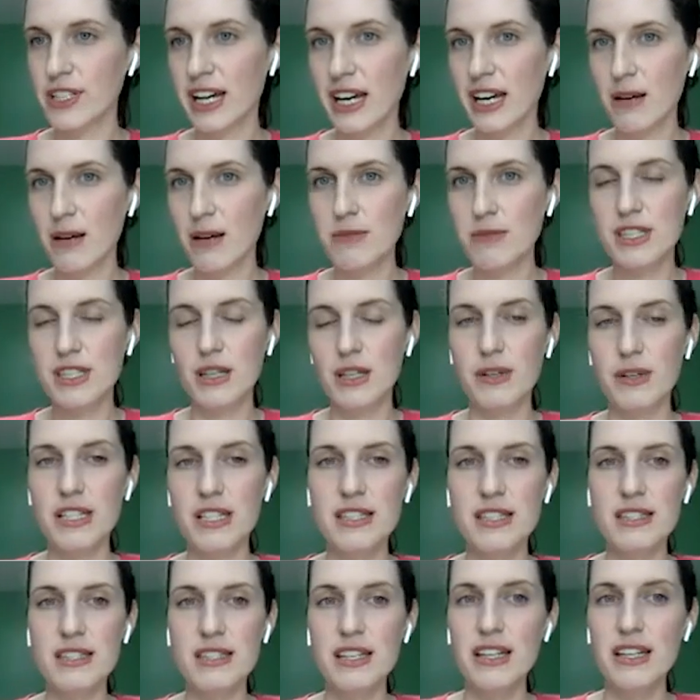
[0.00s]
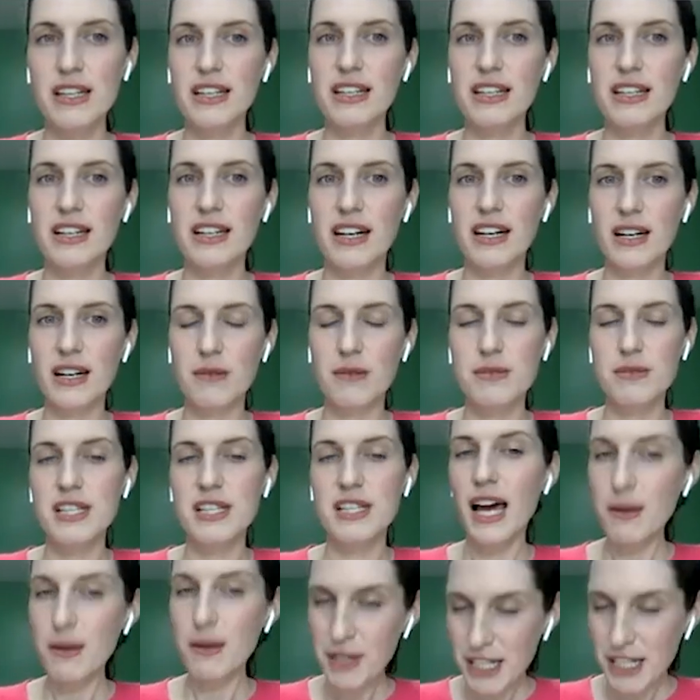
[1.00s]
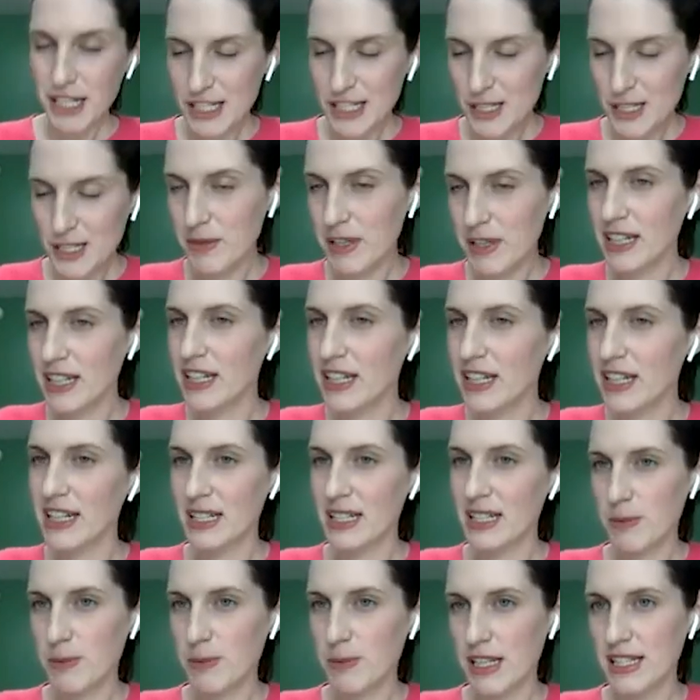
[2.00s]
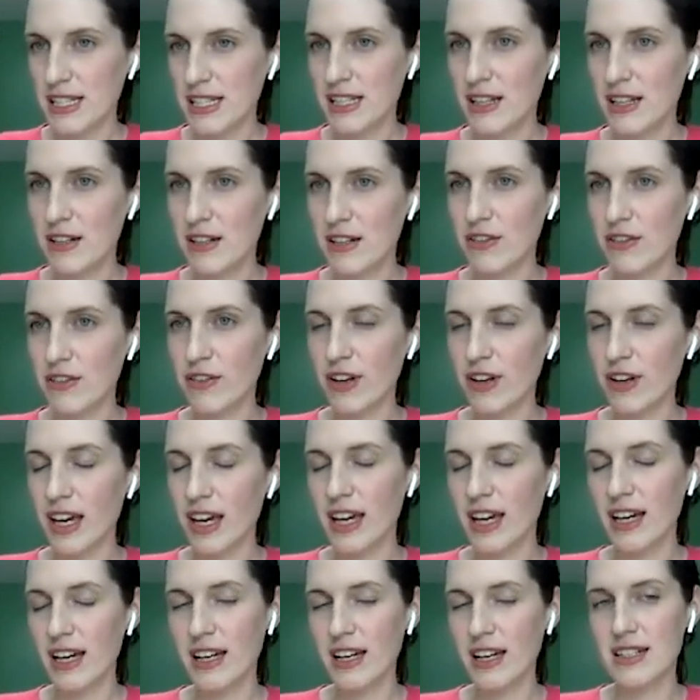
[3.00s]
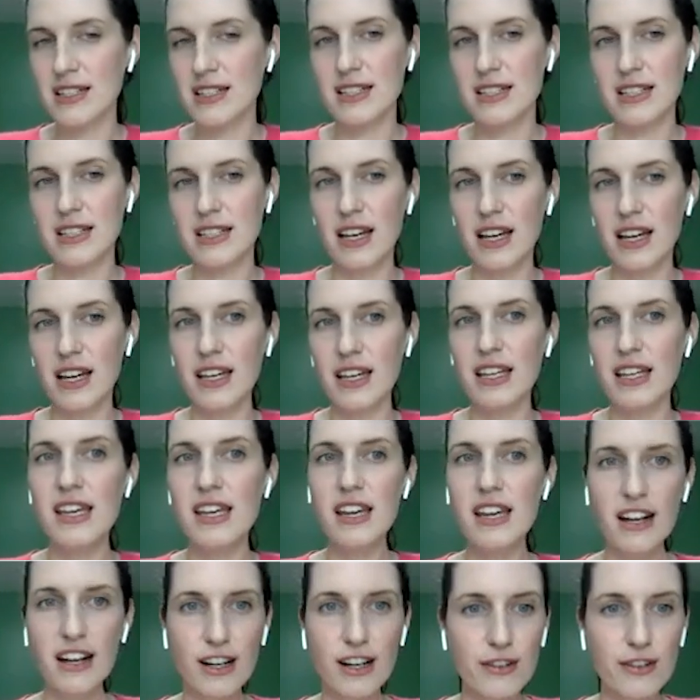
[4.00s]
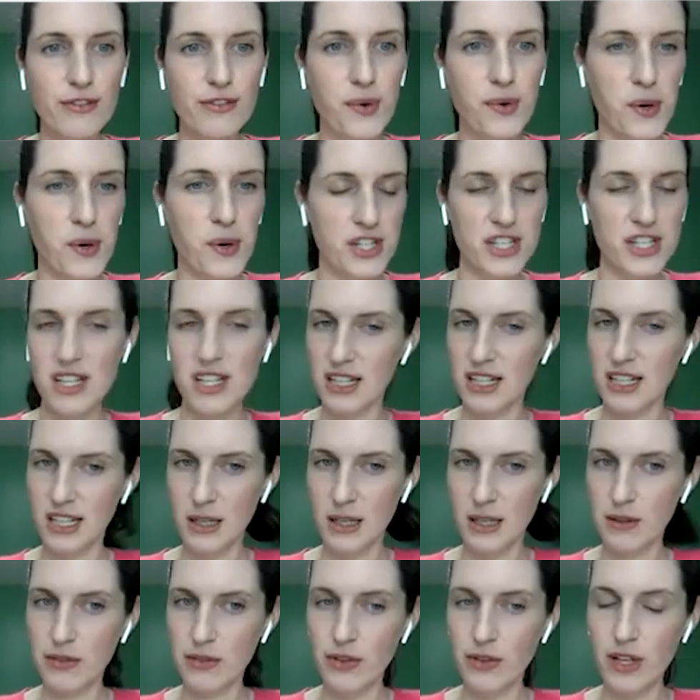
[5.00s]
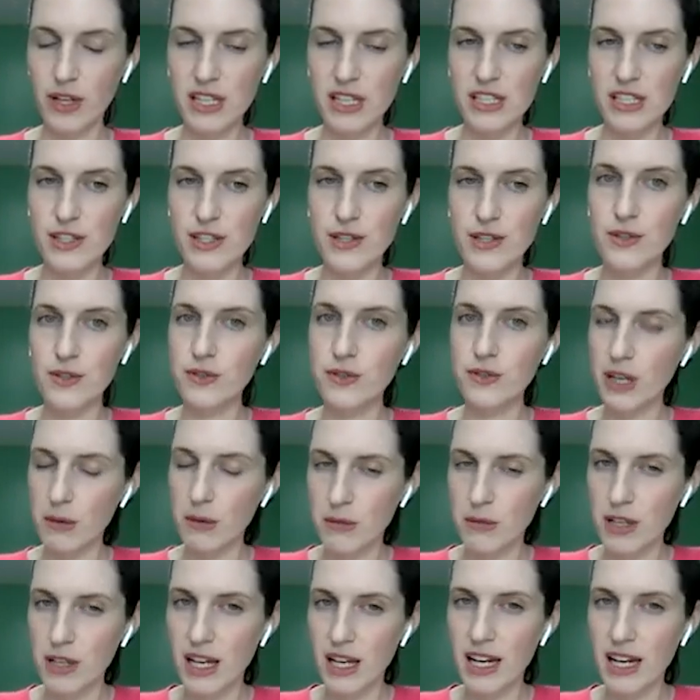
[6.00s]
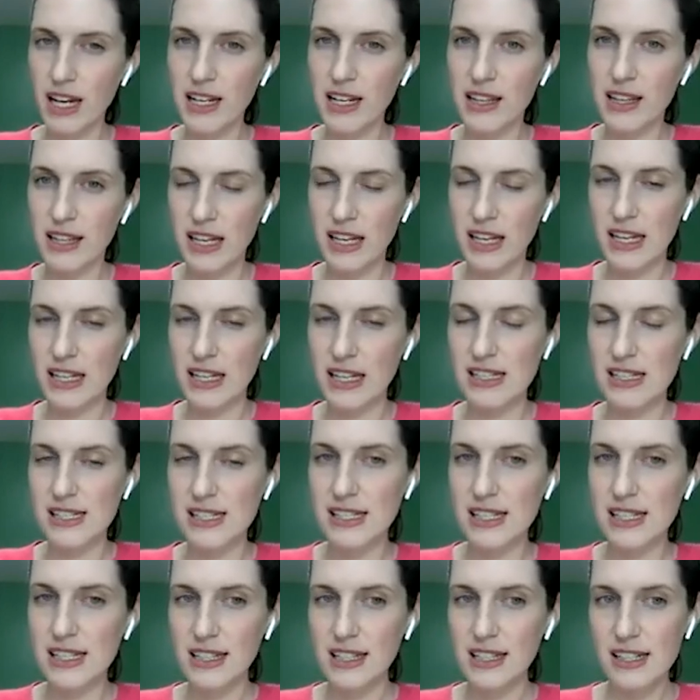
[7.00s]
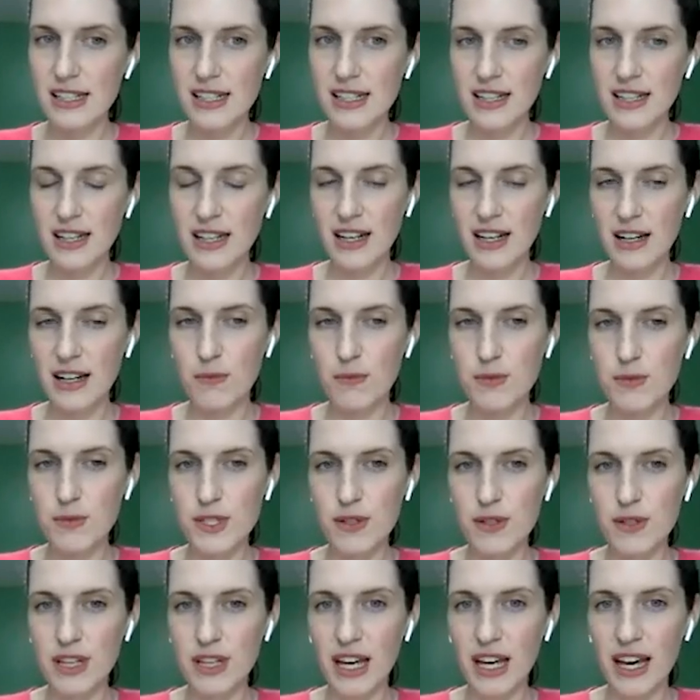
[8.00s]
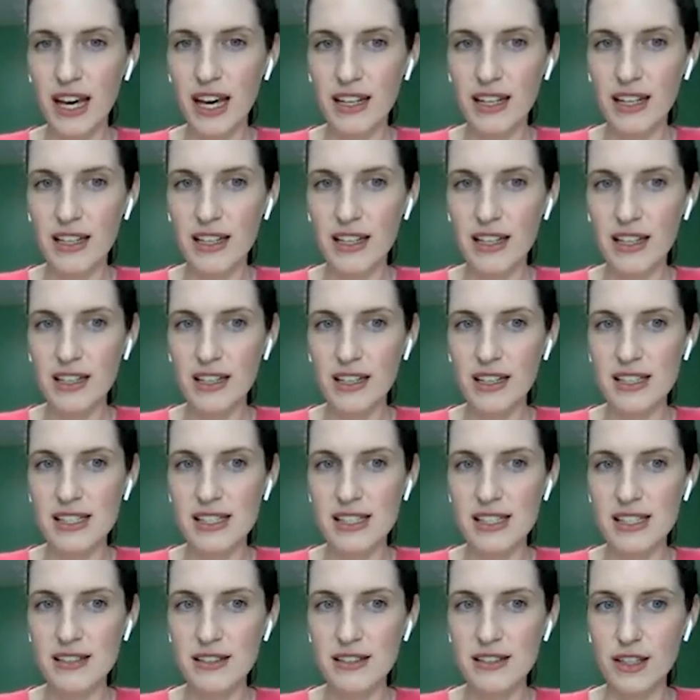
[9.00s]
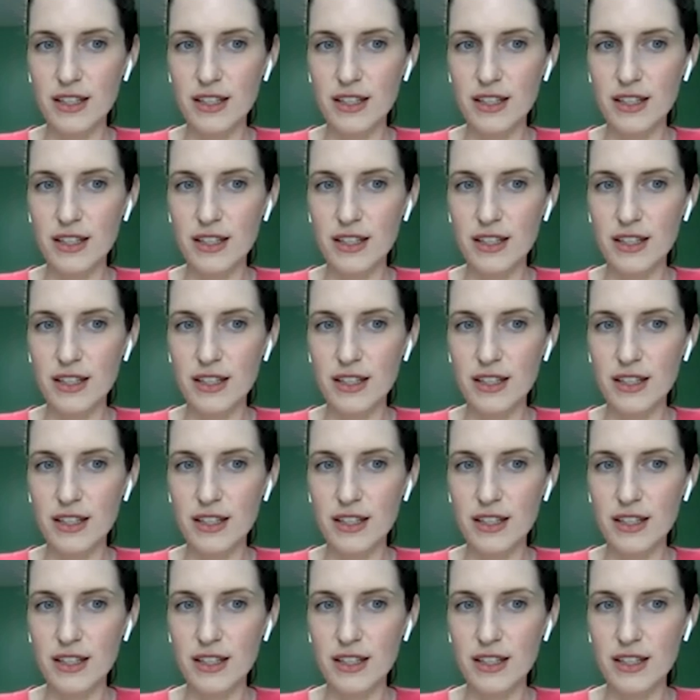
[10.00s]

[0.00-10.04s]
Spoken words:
times, so it's time consuming and expensive. And here, fortunately, we've really streamlined things so that it's,